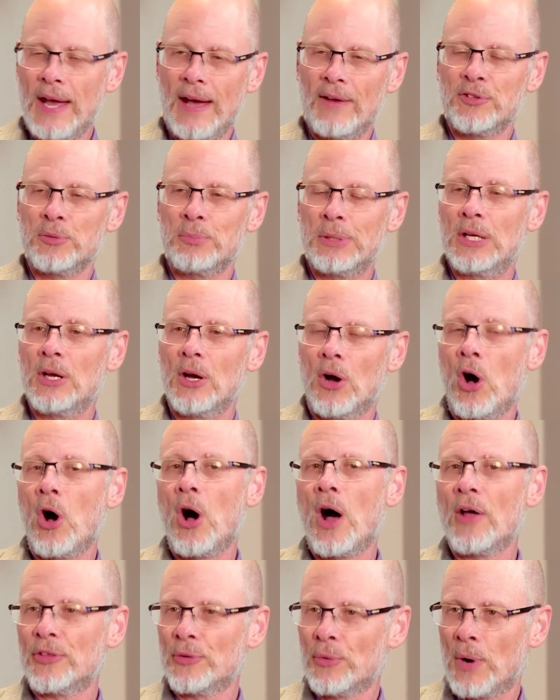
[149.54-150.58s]
have to be
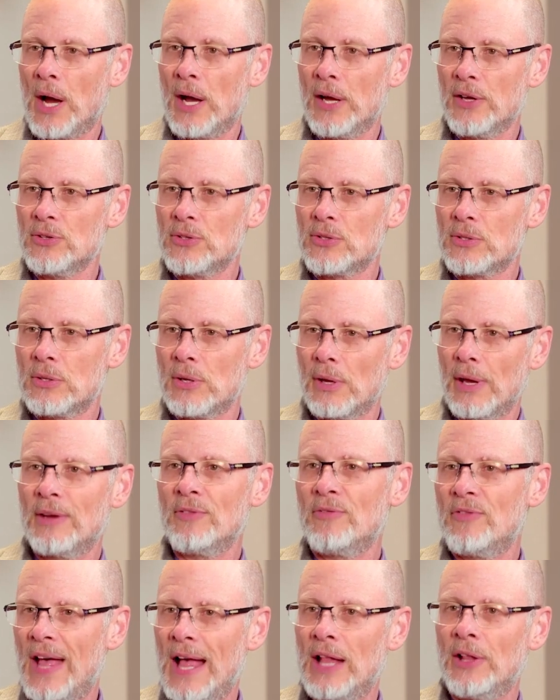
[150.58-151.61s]
authorized and
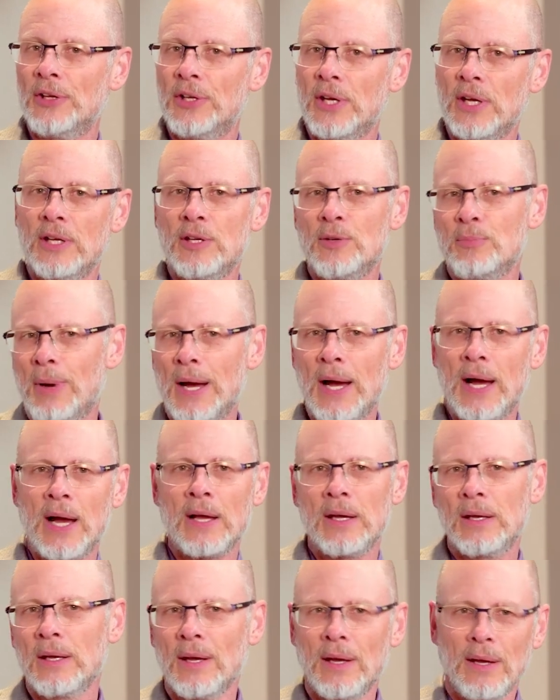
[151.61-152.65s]
validated
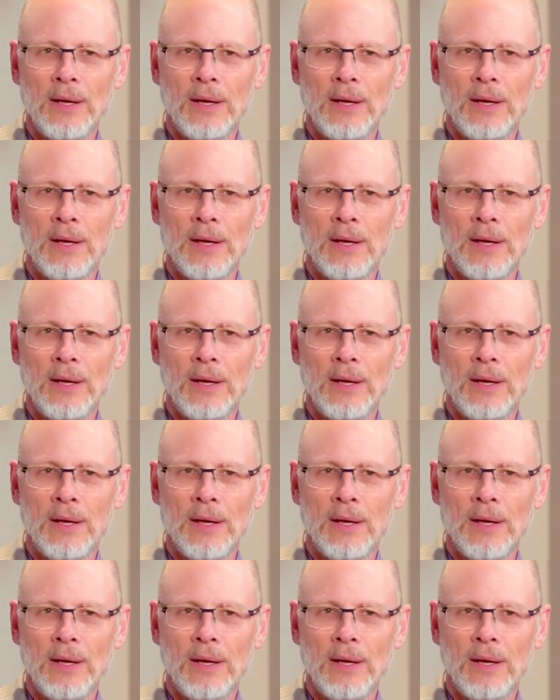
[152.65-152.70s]
by